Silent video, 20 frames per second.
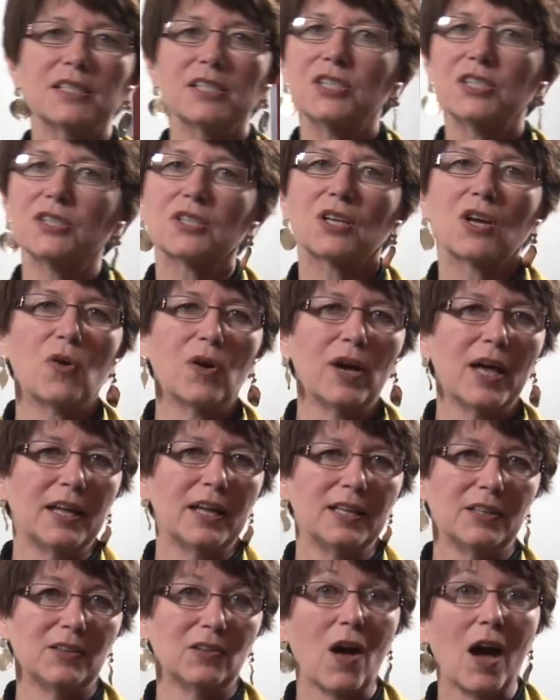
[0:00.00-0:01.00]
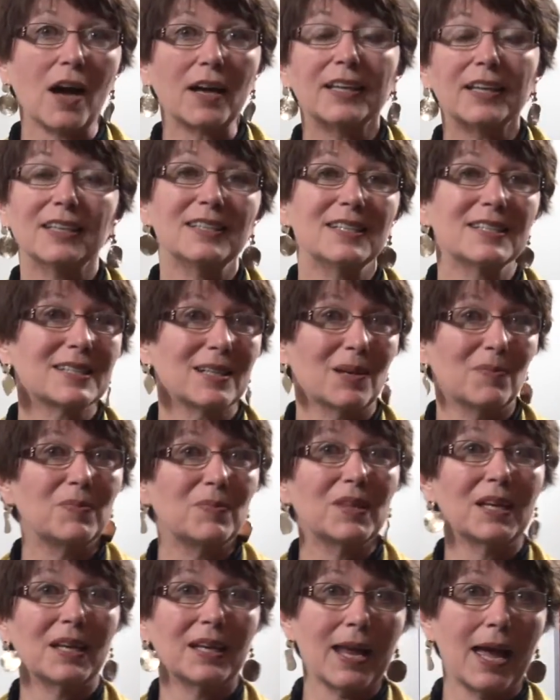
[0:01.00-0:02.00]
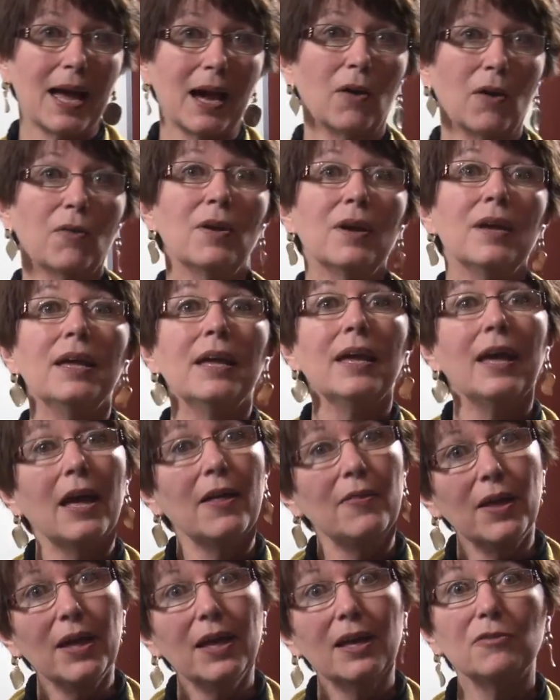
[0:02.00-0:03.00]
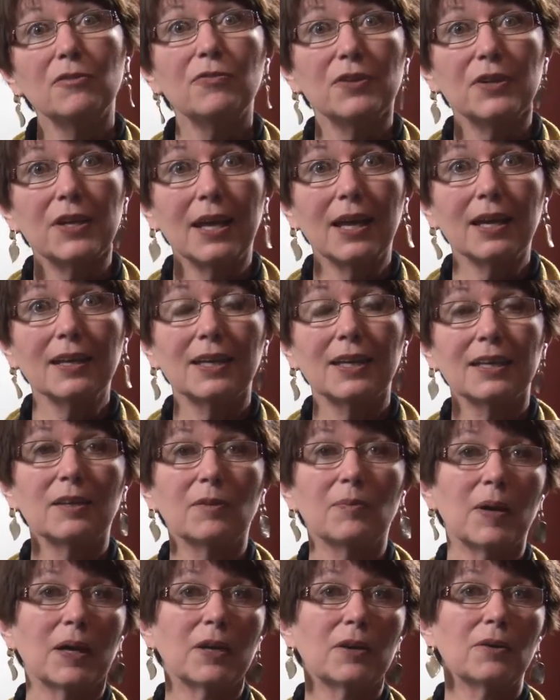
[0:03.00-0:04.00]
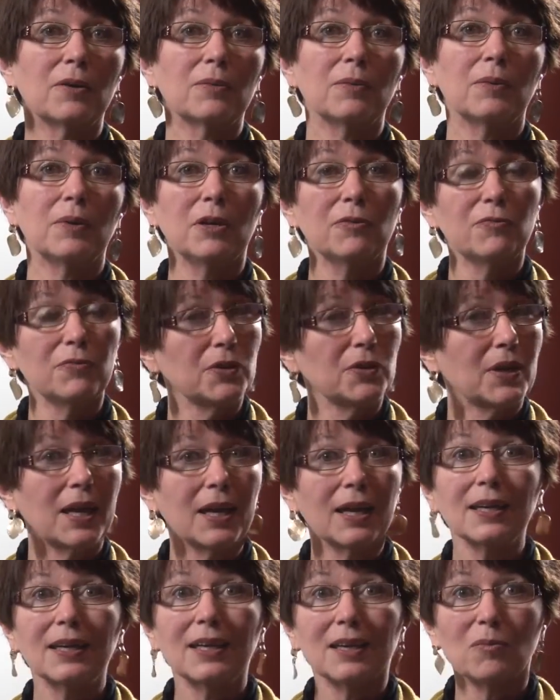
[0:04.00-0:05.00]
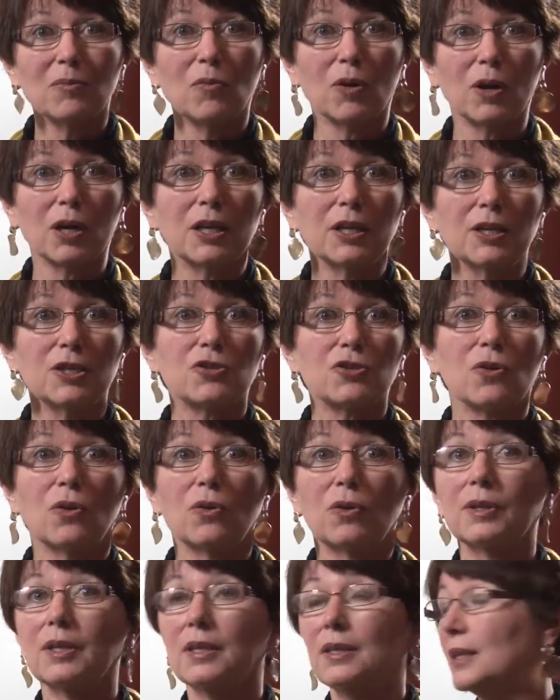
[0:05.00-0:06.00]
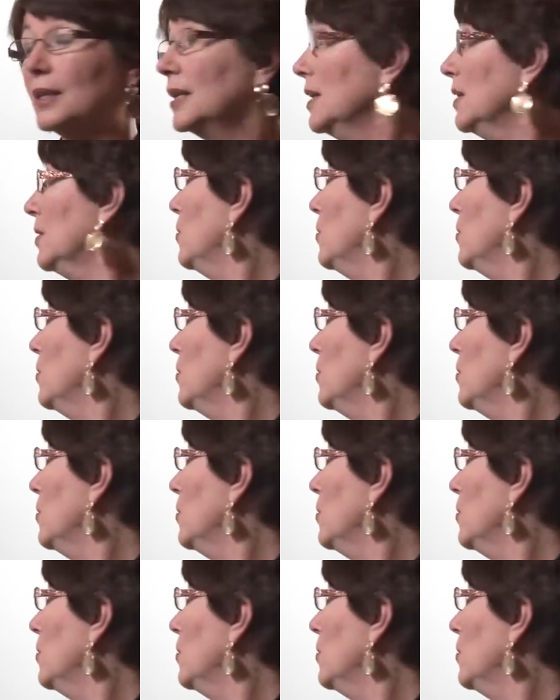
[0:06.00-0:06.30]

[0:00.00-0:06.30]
to just go ahead and lock in something now. And then if you can get more control, then